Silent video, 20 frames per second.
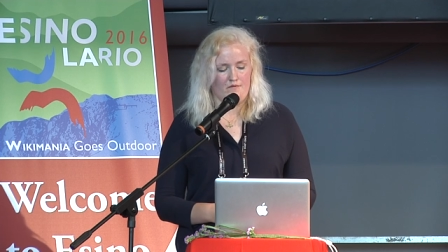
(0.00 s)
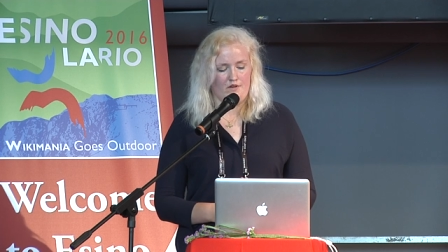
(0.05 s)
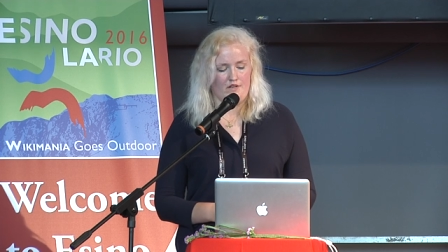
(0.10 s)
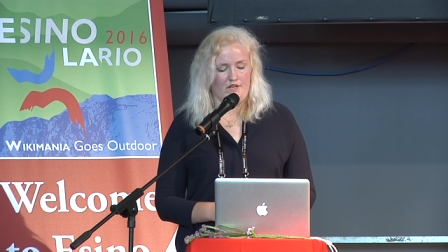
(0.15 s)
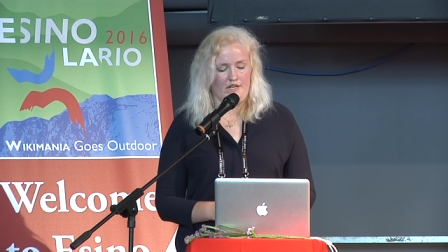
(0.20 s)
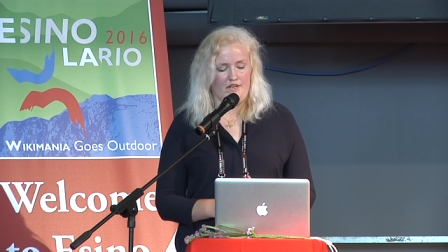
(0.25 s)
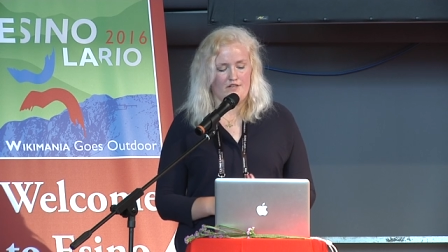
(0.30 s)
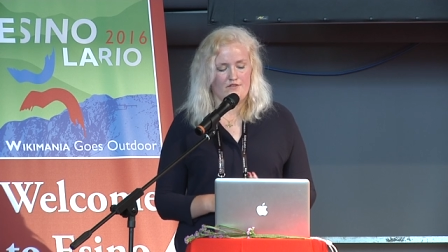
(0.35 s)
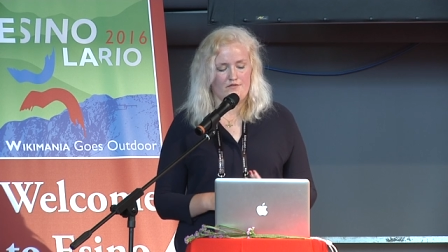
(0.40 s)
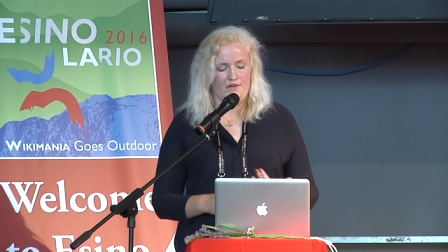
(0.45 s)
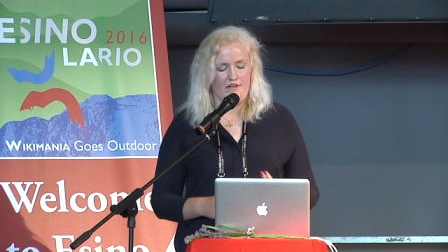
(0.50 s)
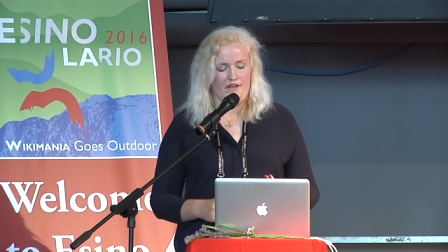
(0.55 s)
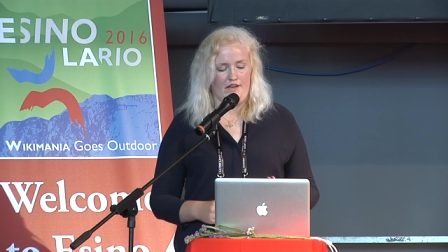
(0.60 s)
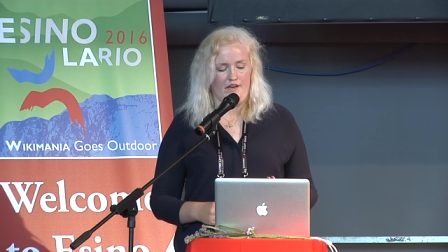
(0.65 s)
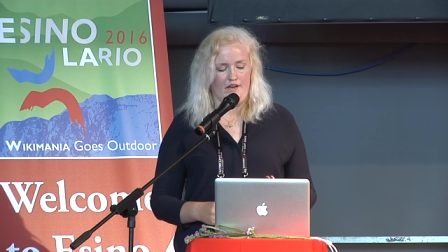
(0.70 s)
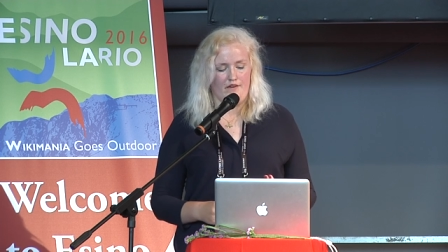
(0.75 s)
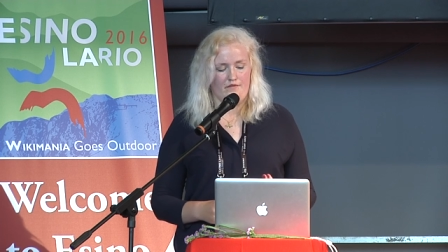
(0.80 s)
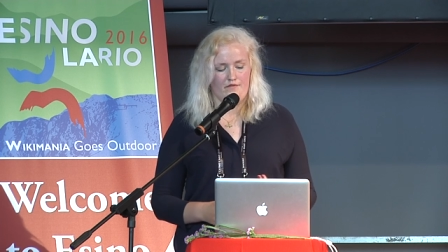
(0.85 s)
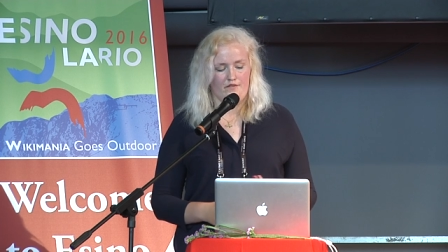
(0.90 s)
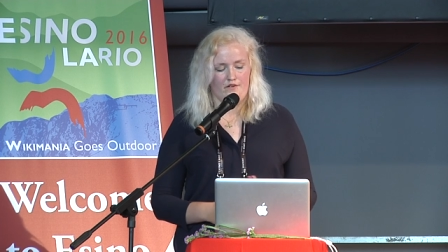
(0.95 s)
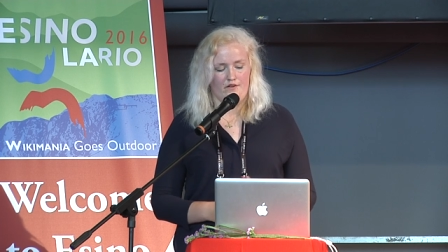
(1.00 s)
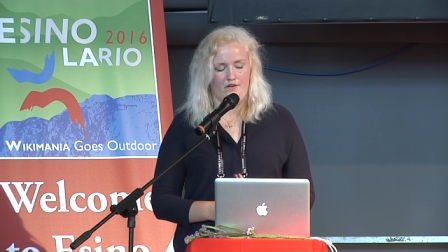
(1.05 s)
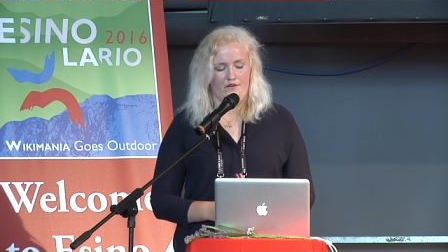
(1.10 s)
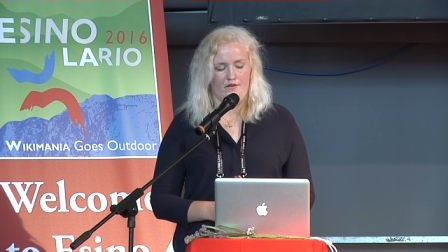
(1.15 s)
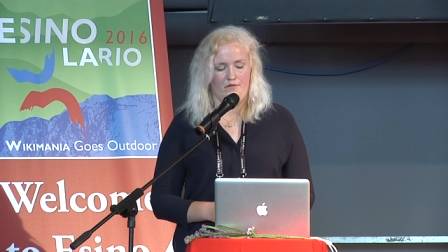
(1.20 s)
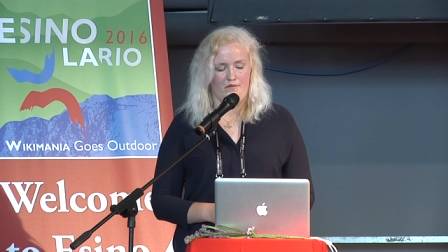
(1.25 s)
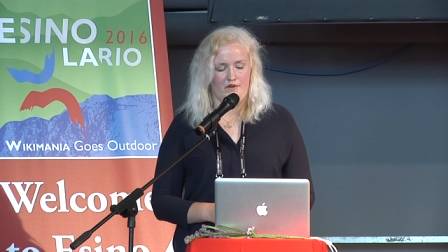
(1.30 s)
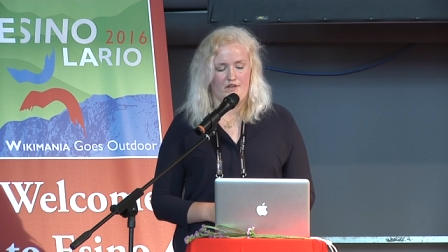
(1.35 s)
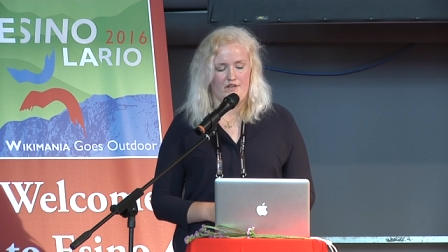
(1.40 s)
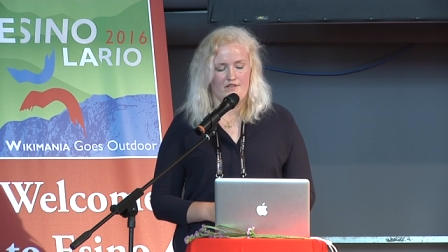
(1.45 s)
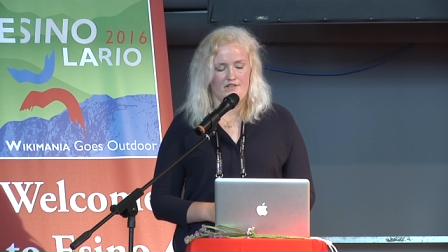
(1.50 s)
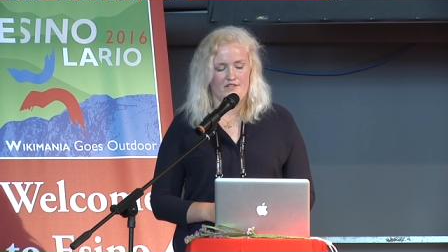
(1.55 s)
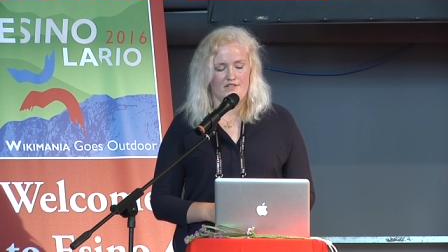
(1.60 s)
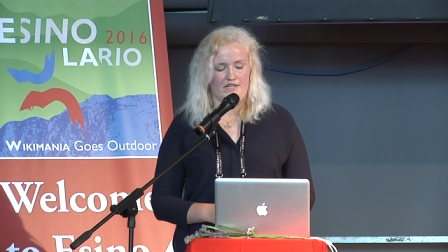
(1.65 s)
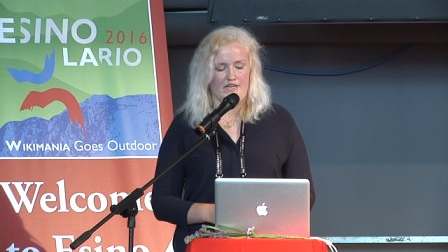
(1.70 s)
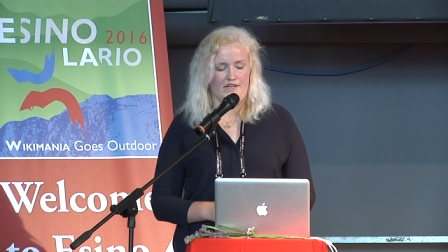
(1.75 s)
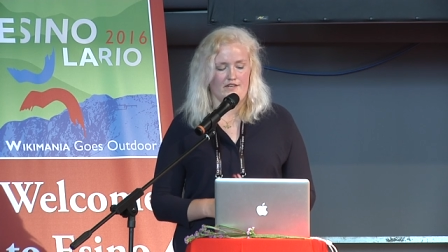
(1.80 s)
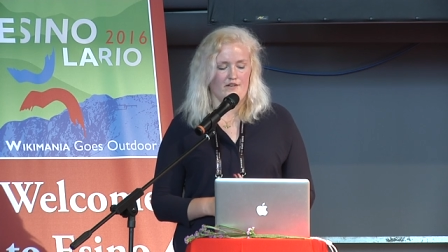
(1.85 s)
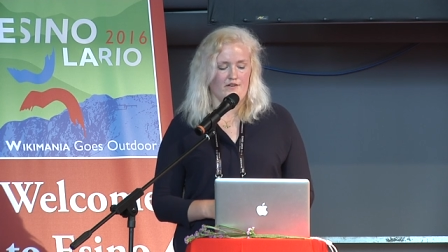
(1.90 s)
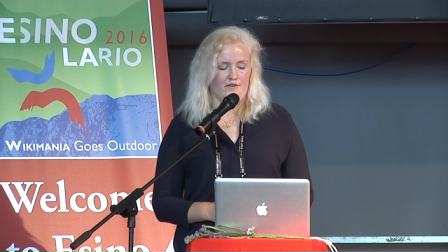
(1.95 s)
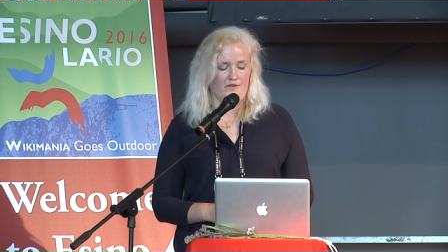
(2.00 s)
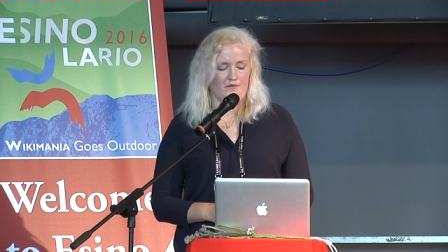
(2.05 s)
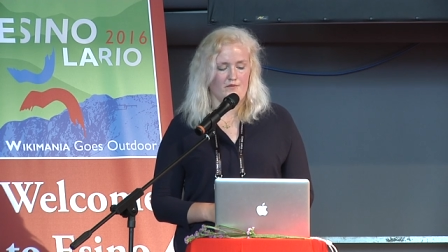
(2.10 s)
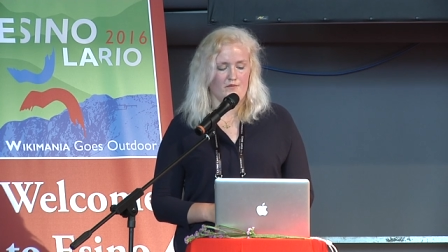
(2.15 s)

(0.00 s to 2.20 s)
what age we have, or what gender